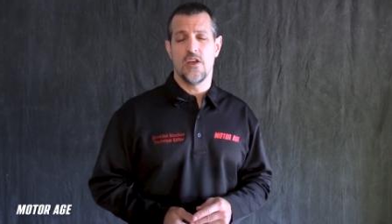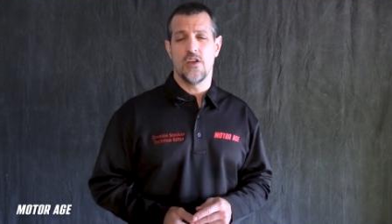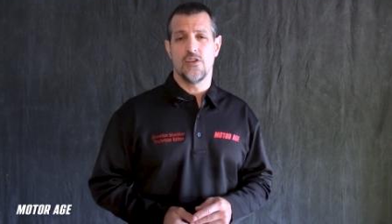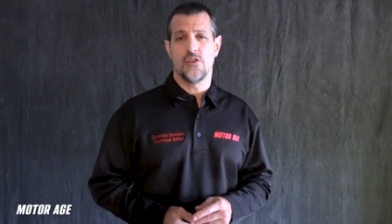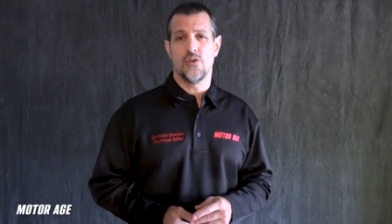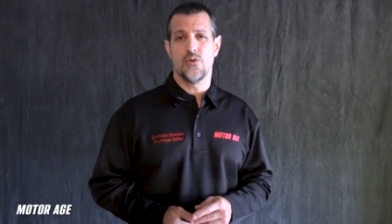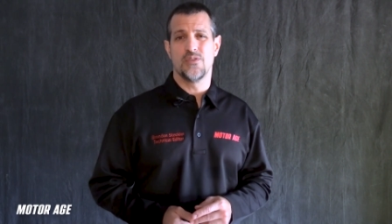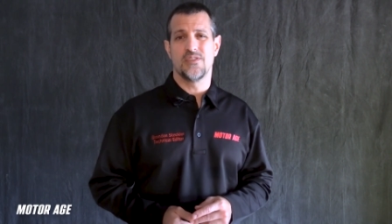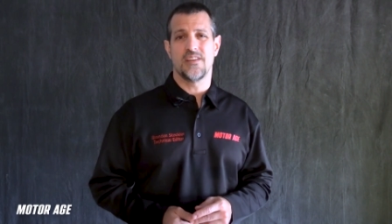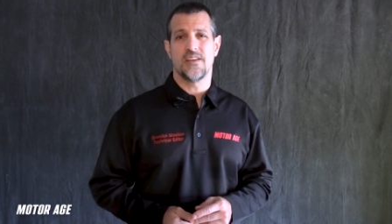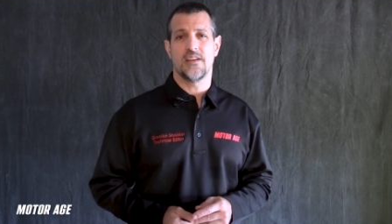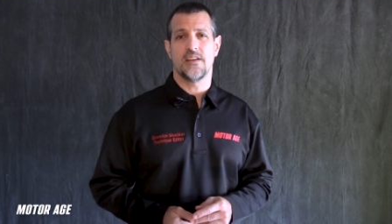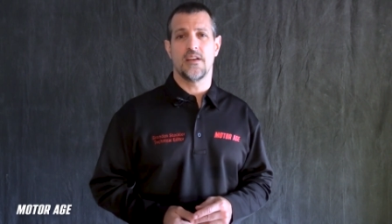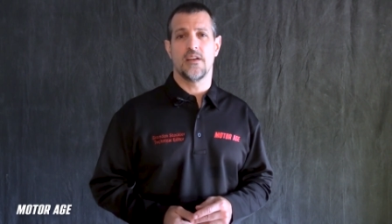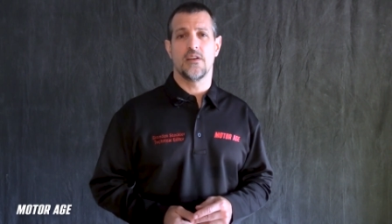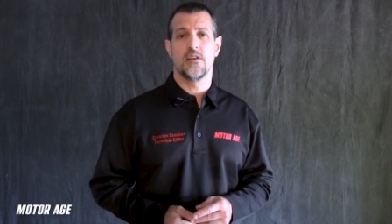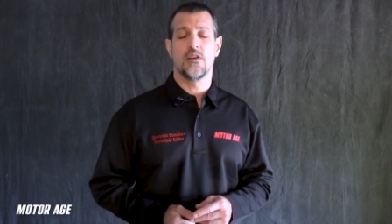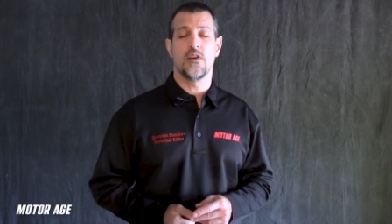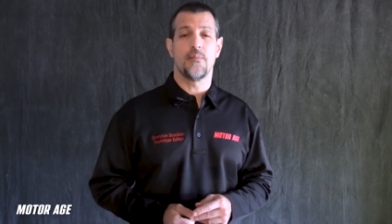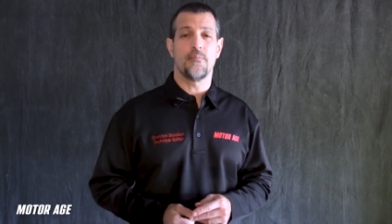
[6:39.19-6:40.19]
using
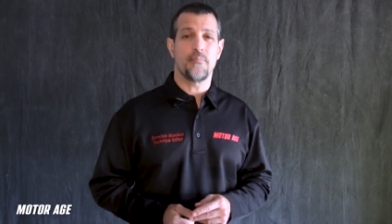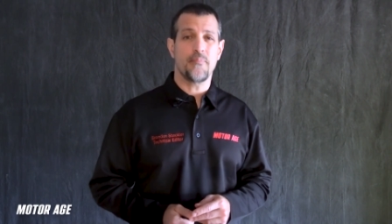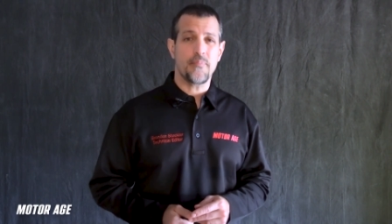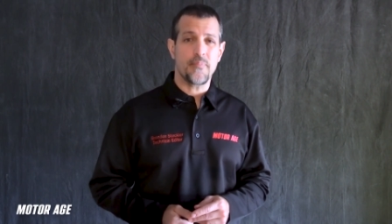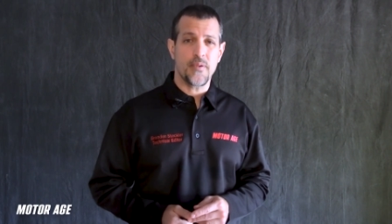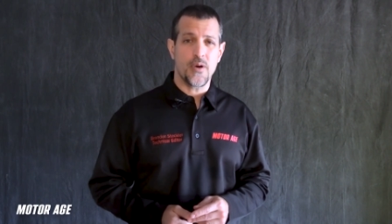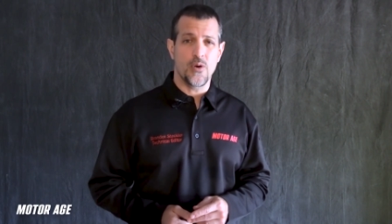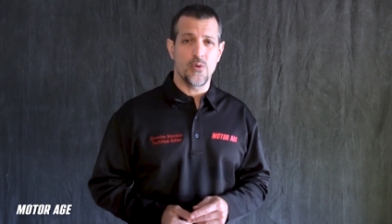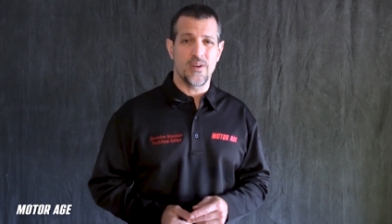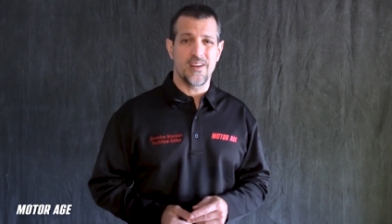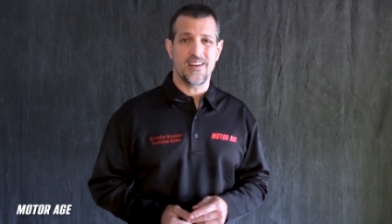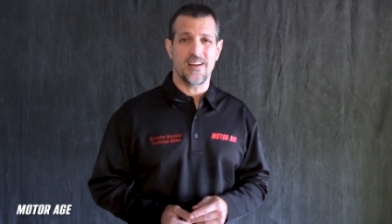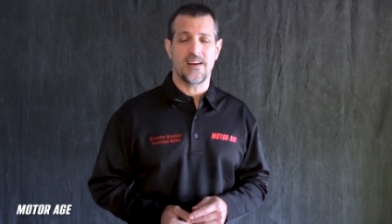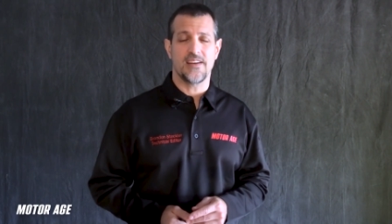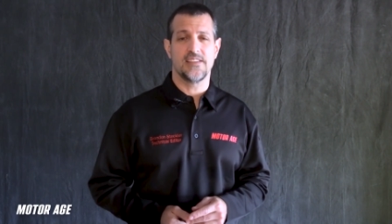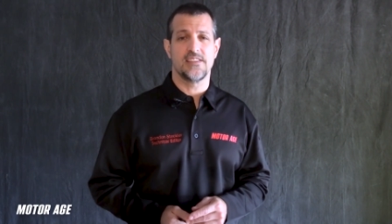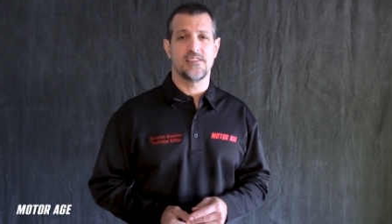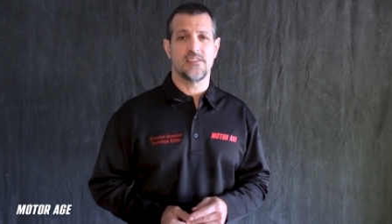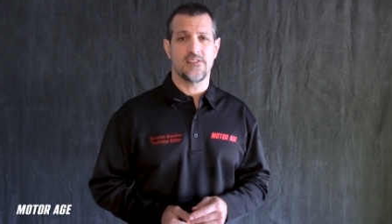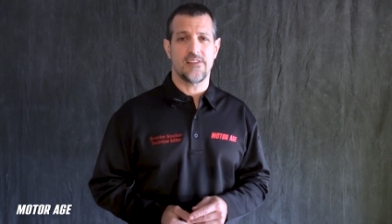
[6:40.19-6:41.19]
component
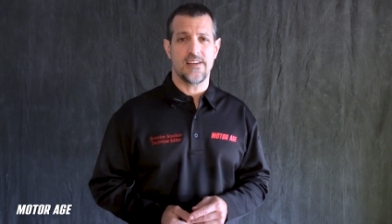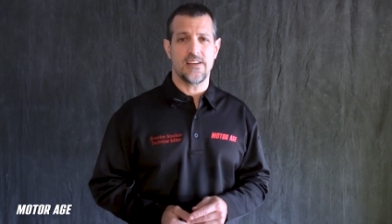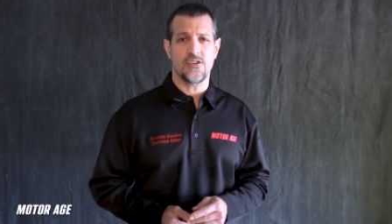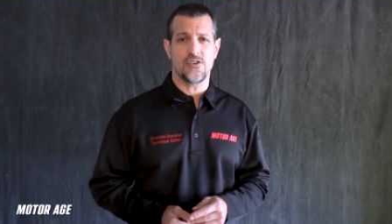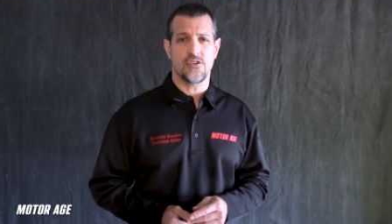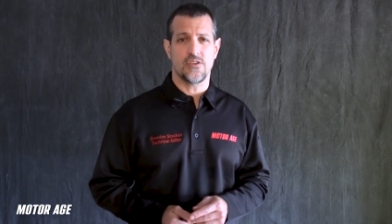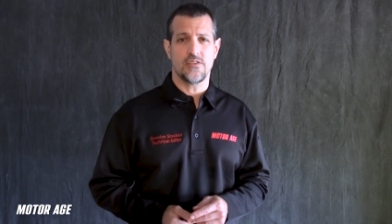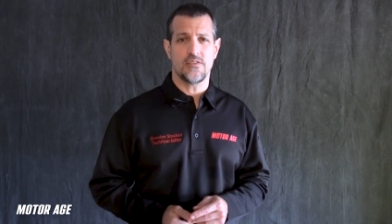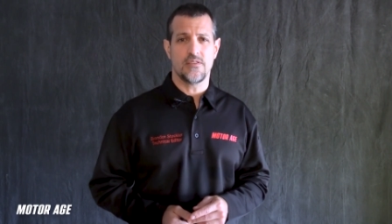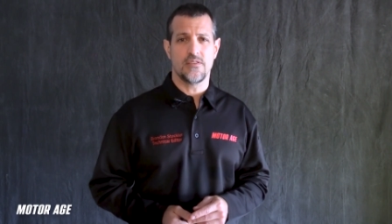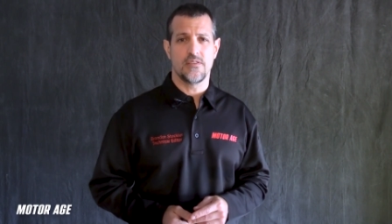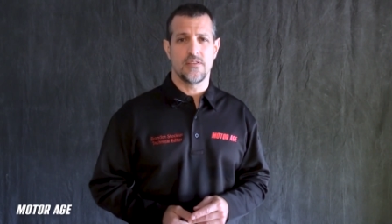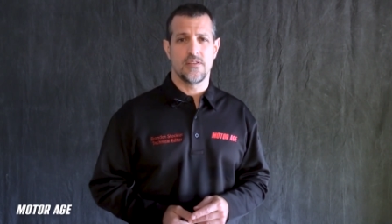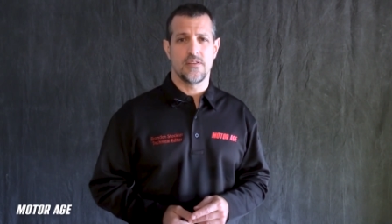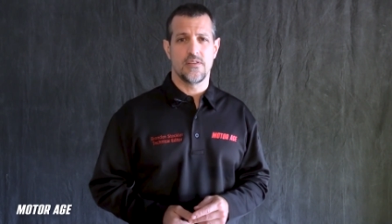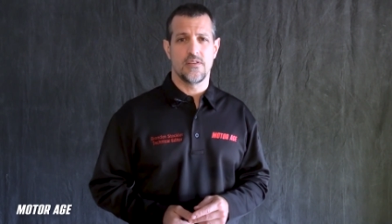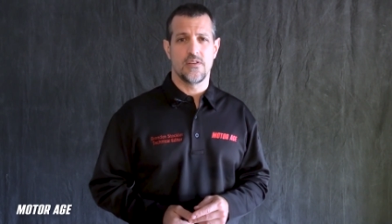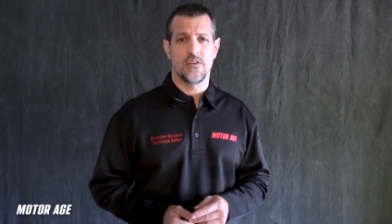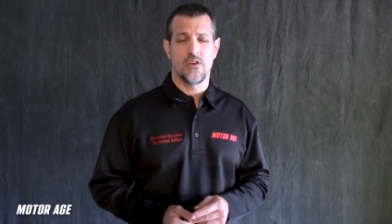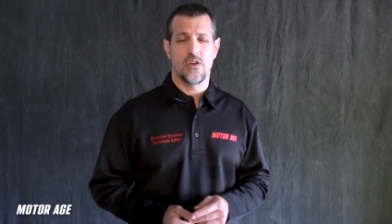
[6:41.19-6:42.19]
isolation,
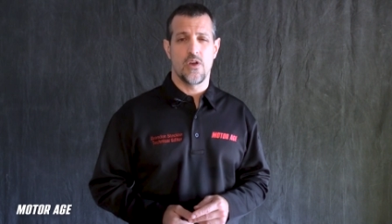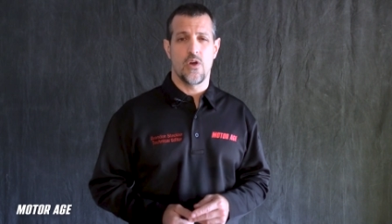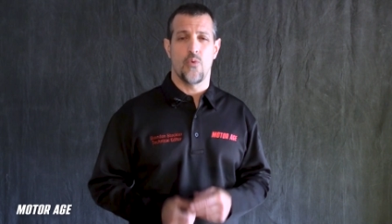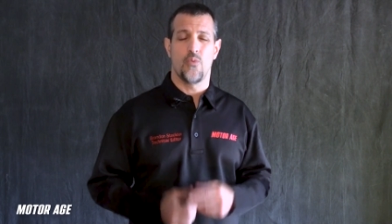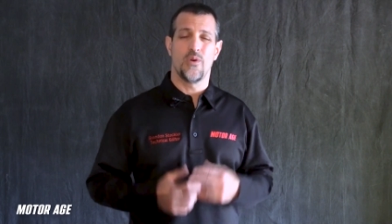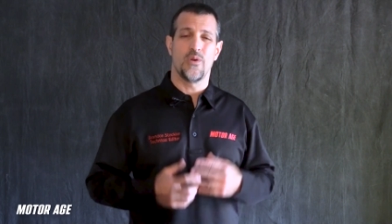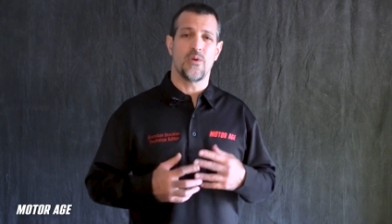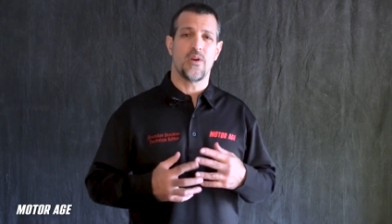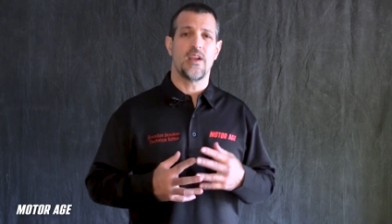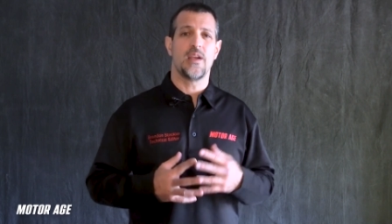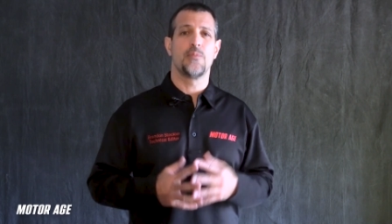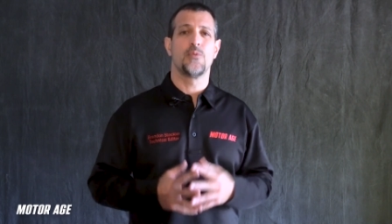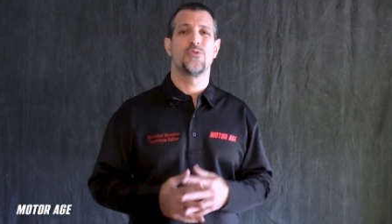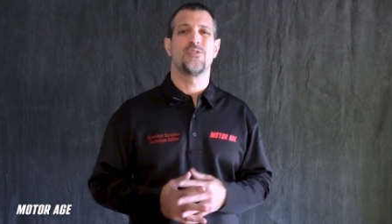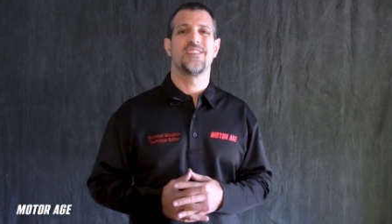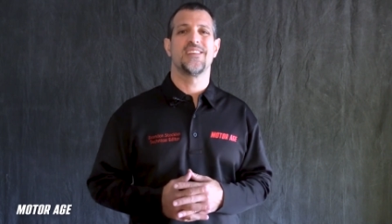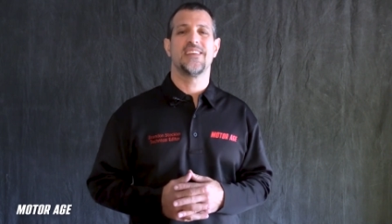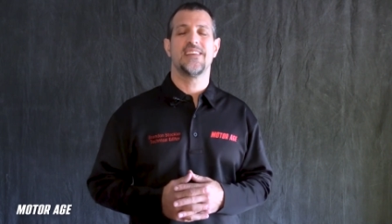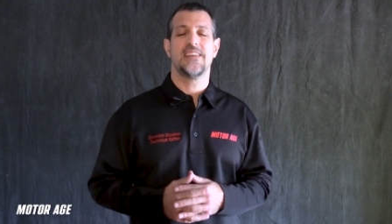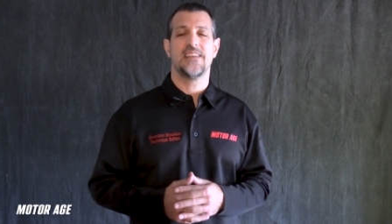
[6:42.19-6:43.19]
we are able
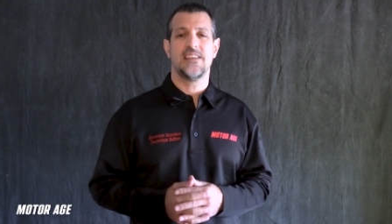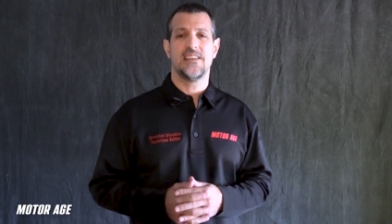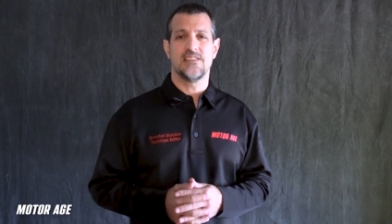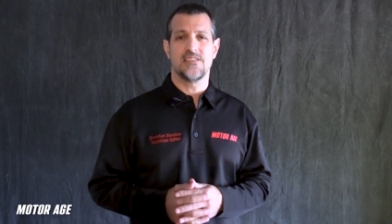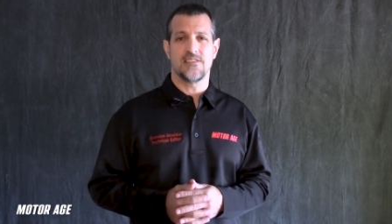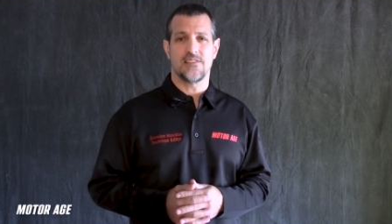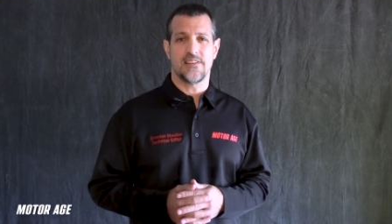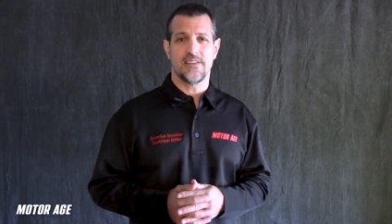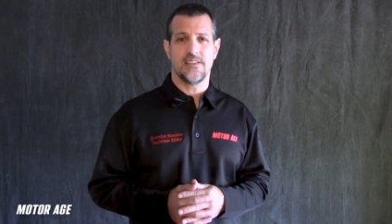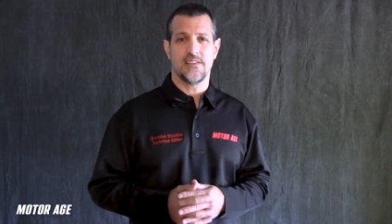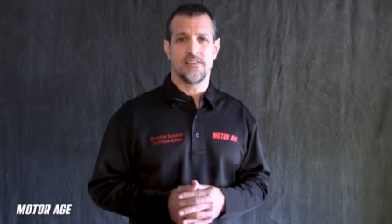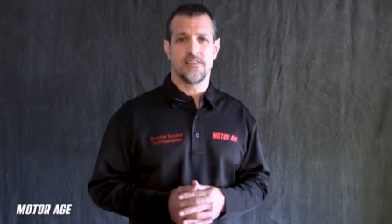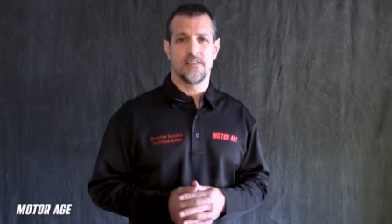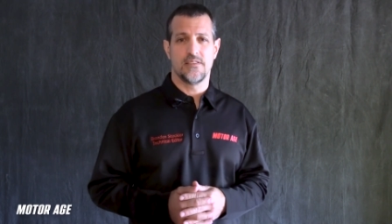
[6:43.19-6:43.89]
to easily